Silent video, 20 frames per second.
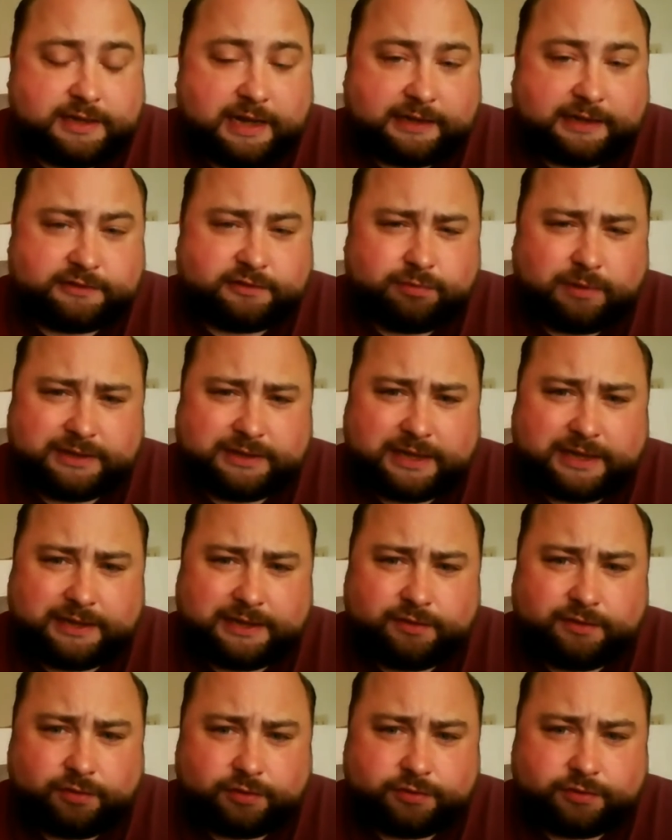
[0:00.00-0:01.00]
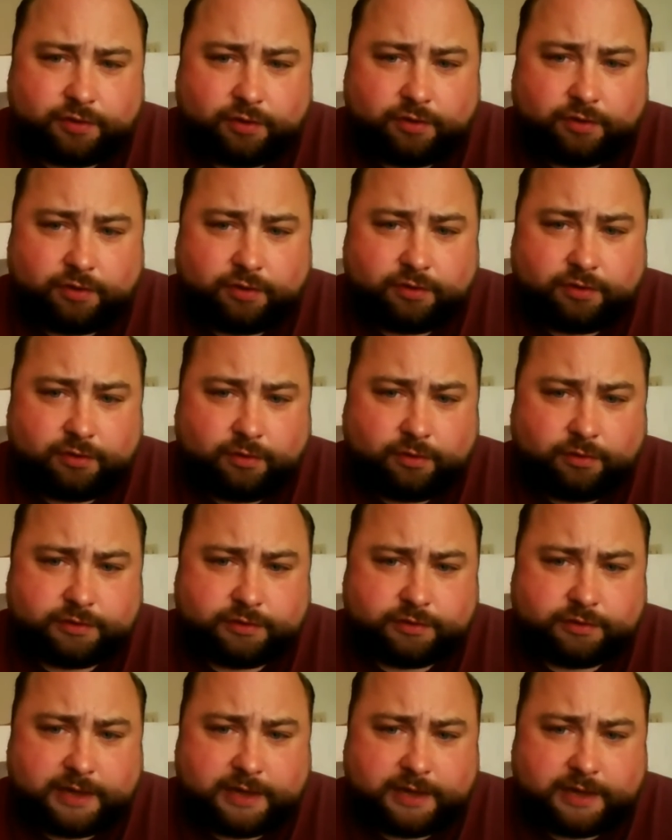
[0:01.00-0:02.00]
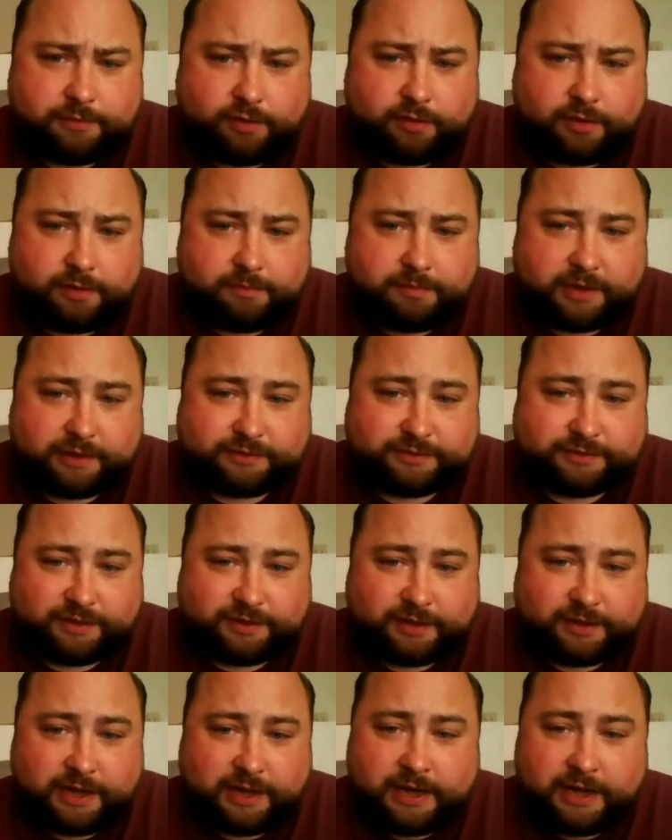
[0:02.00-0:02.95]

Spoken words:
That's what I talked a long time ago about.